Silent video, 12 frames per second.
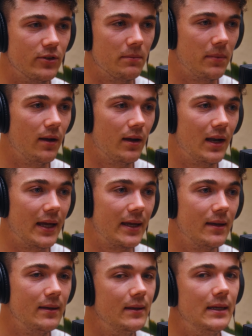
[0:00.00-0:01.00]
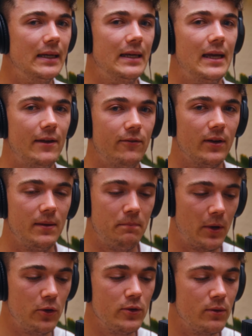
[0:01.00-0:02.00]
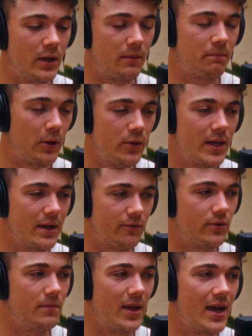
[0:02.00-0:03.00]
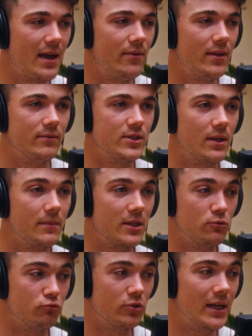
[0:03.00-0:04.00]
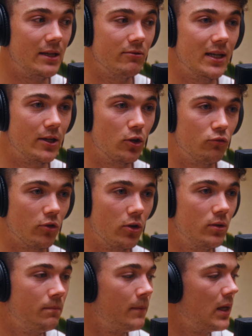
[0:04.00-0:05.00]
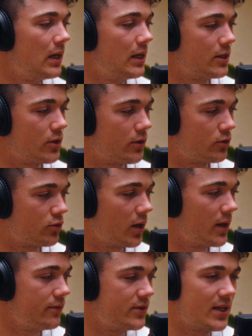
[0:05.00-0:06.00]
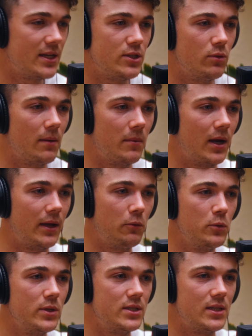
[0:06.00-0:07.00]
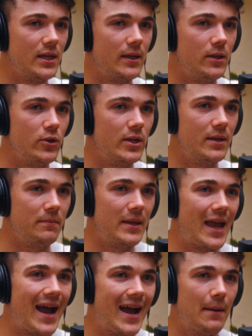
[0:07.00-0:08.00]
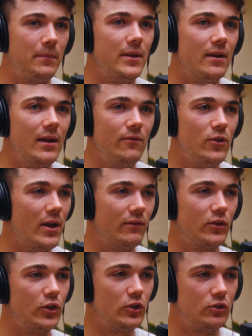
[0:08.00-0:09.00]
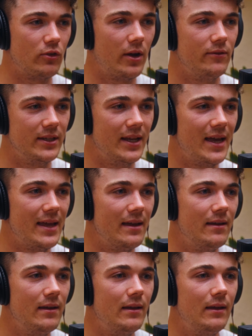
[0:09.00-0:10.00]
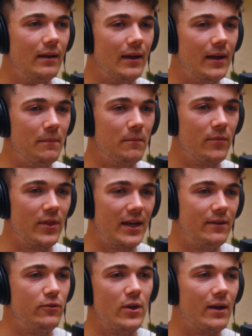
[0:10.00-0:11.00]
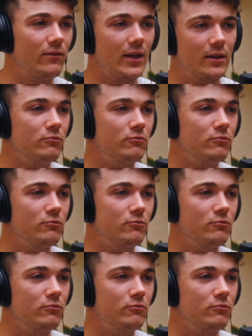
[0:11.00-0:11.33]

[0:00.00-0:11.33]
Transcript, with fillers: a par. Like if I bogey, bogey it from there, then something's really, really gone wrong. So the drive sets you up. I always think you're going to be happier if you have a good driving day um, than if you have like a